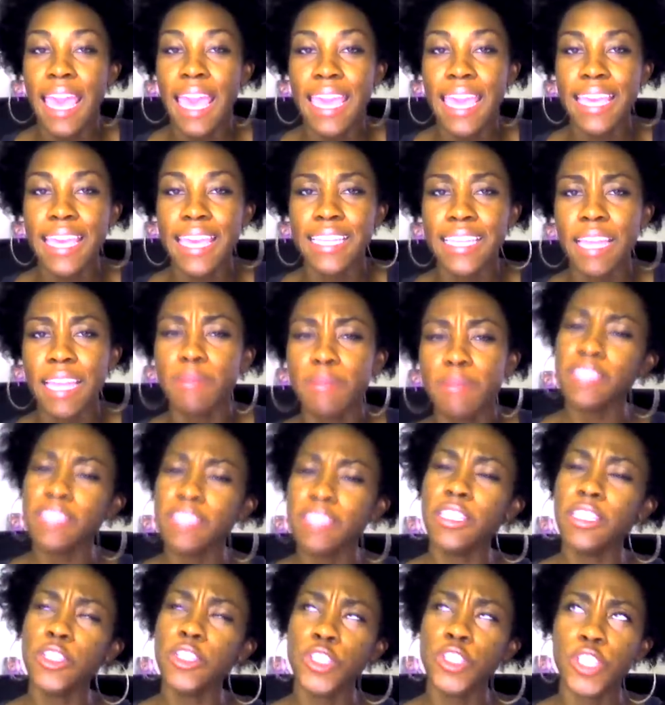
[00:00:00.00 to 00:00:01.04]
and I'm still
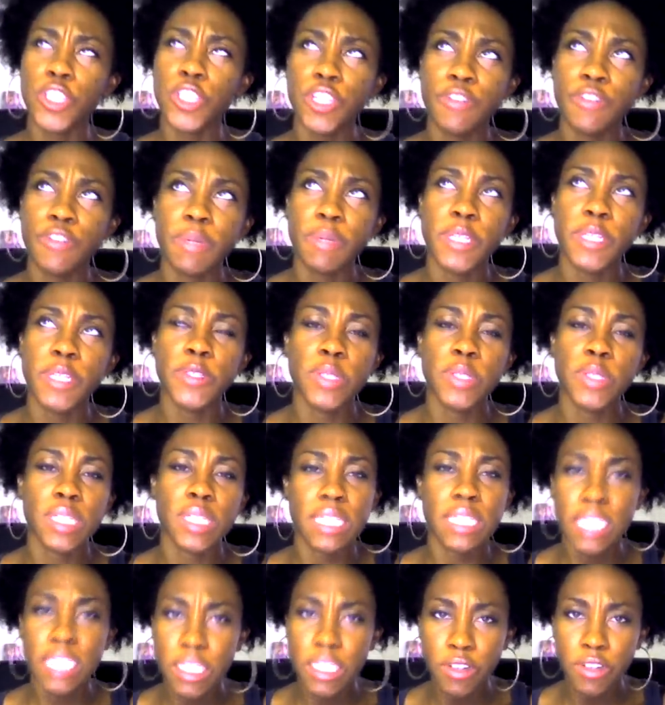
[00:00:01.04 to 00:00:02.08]
not sure if I'm going to do a
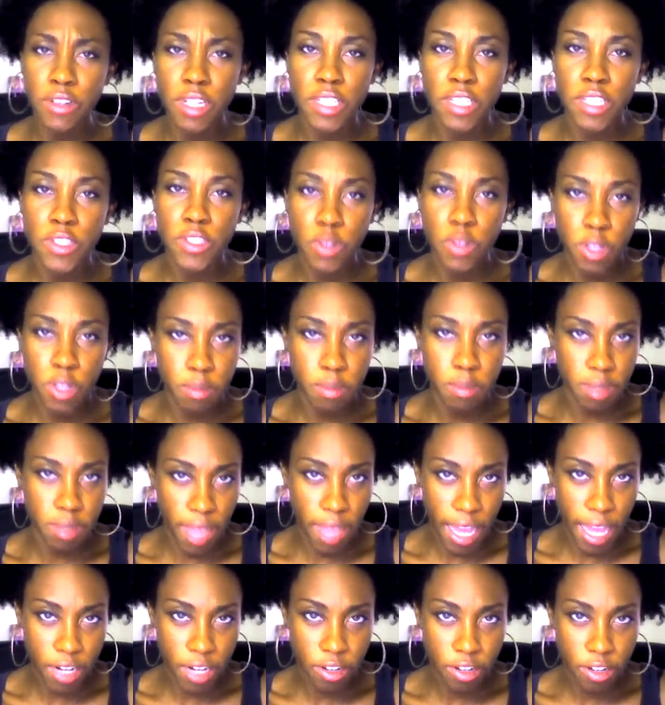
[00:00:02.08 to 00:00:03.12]
clear rinse or
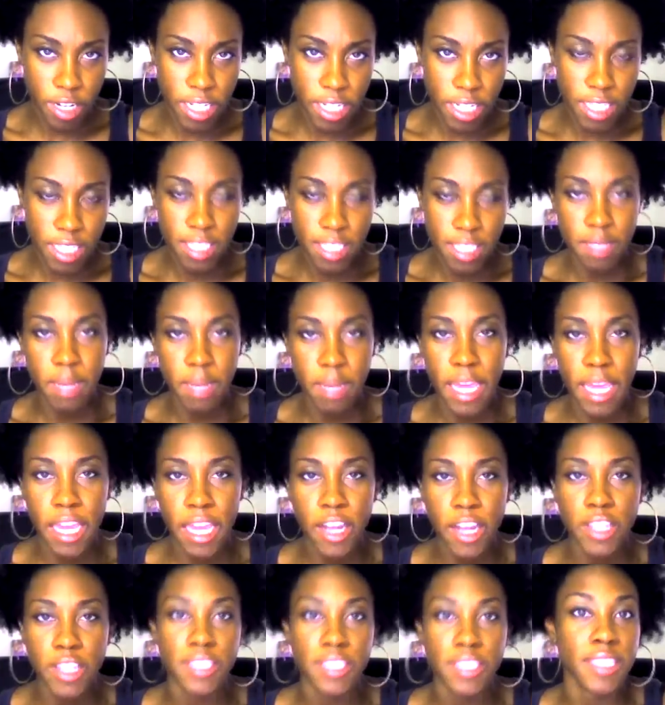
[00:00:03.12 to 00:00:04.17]
black rinse. My
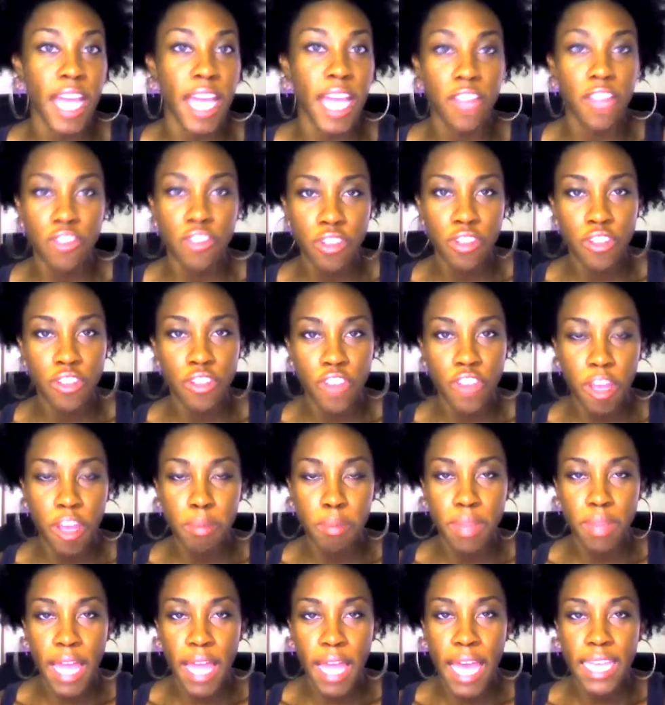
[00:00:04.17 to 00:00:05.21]
hair is naturally jet
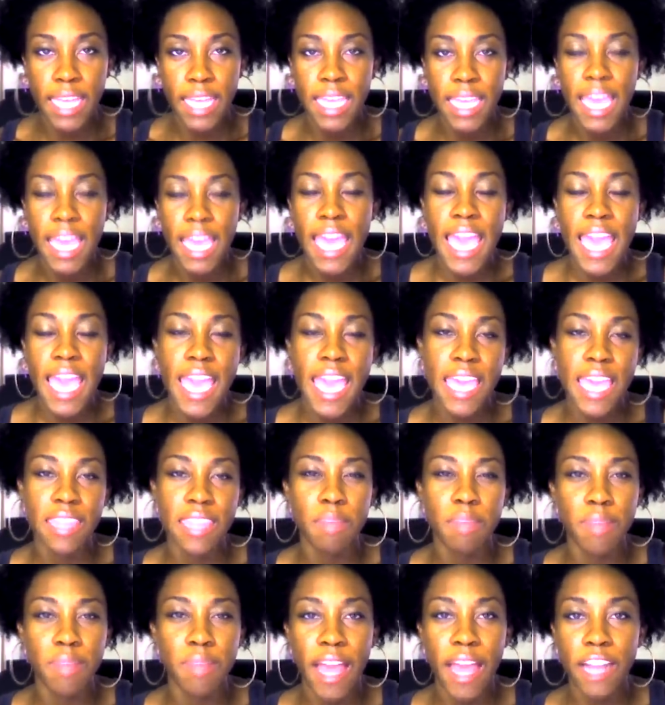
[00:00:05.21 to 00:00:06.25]
black and the
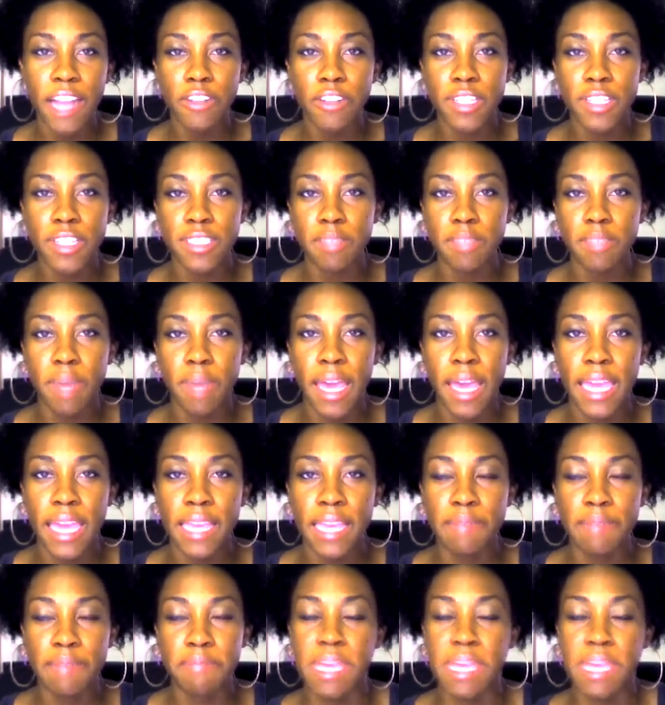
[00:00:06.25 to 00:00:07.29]
black rinse
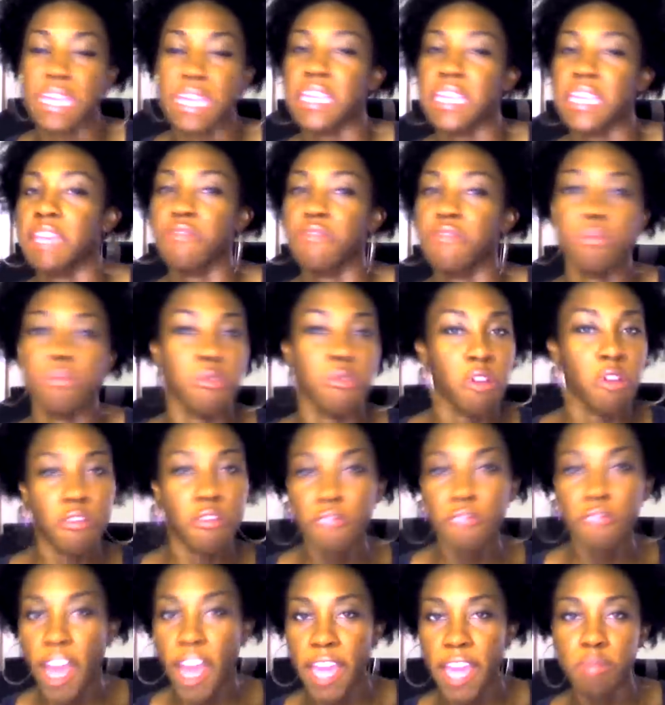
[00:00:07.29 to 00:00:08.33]
might make it even more
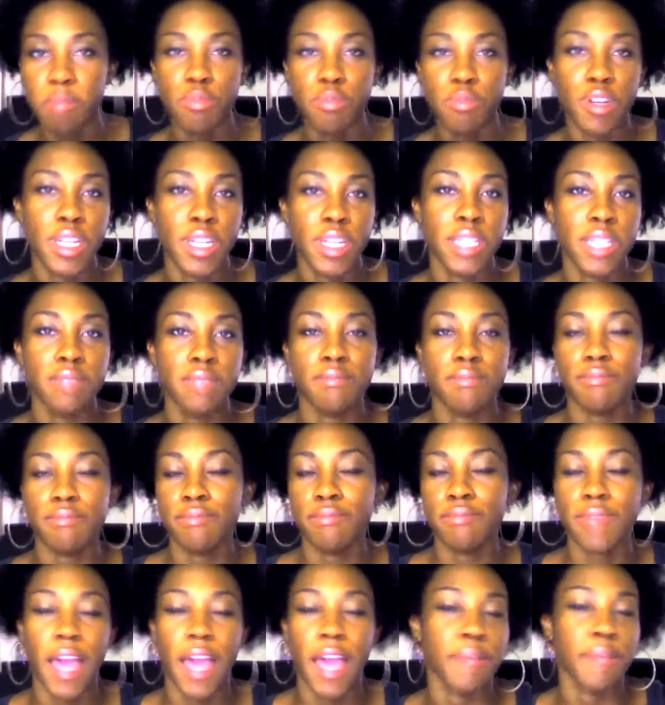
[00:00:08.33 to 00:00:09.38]
vibrant.
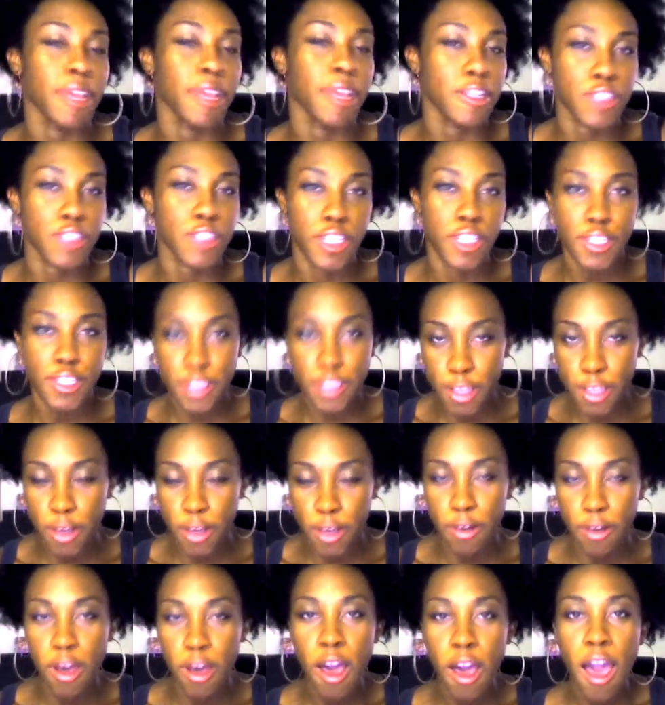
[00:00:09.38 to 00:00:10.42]
I'm not sure.
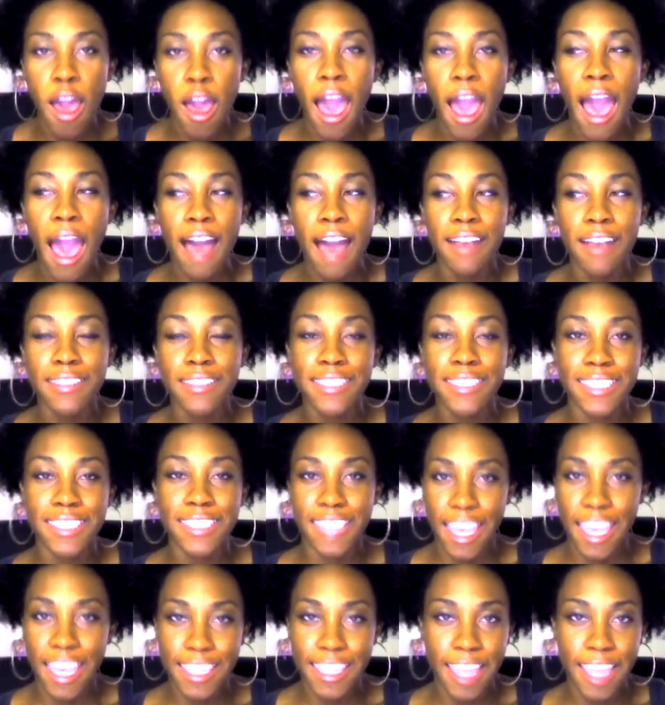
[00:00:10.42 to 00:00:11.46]
So I'll
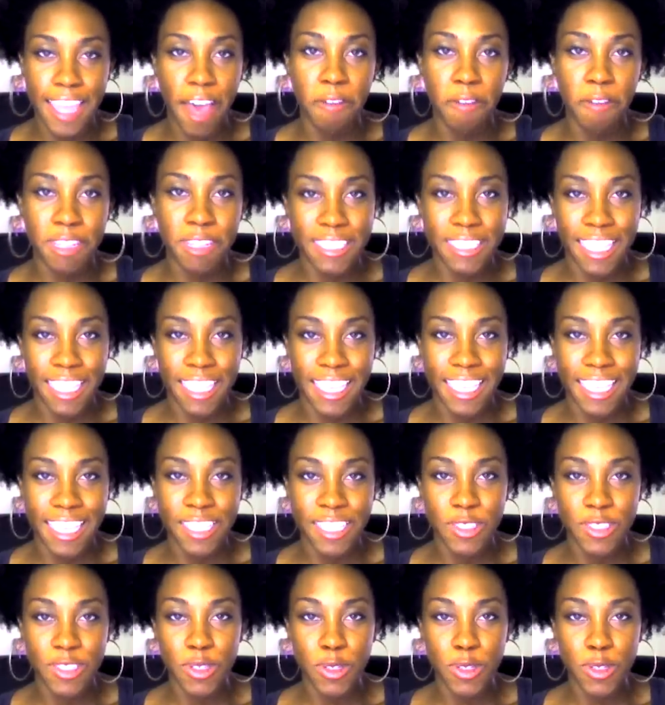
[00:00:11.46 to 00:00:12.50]
decide that once I get
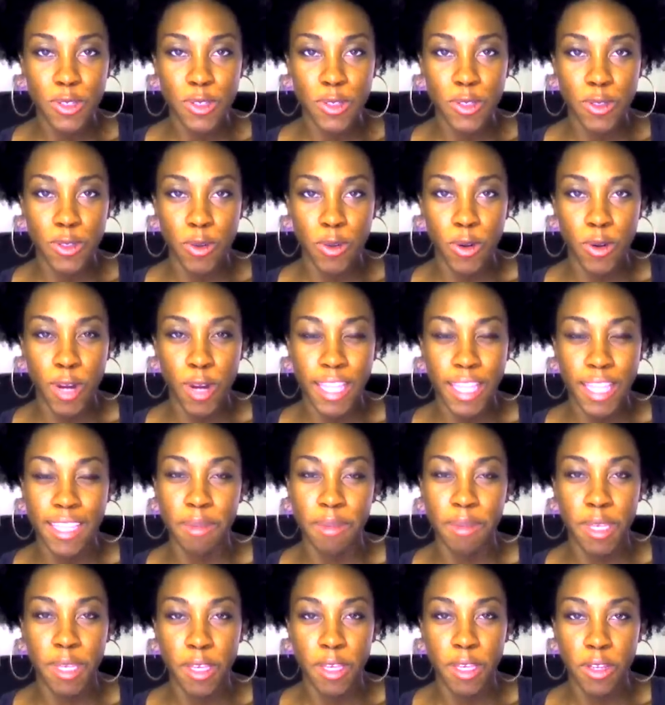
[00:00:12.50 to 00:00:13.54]
to the store. I think I'm
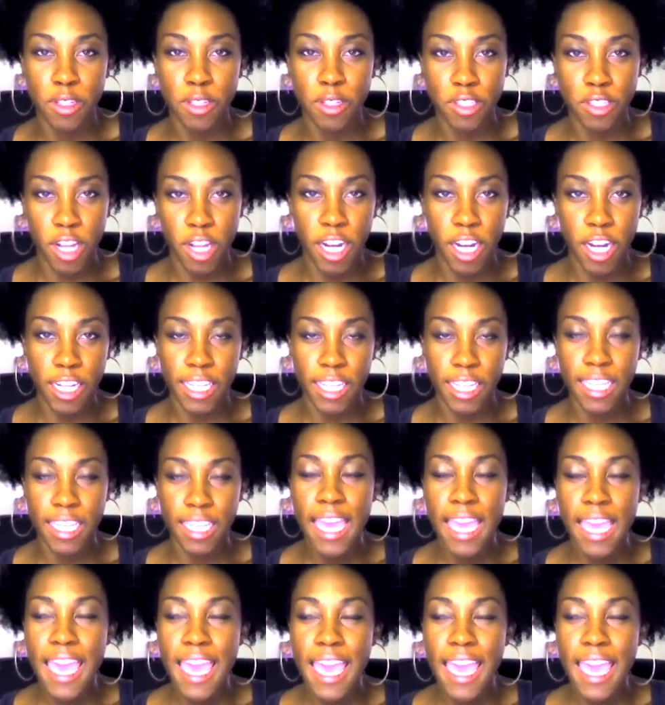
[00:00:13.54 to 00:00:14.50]
going to go to Target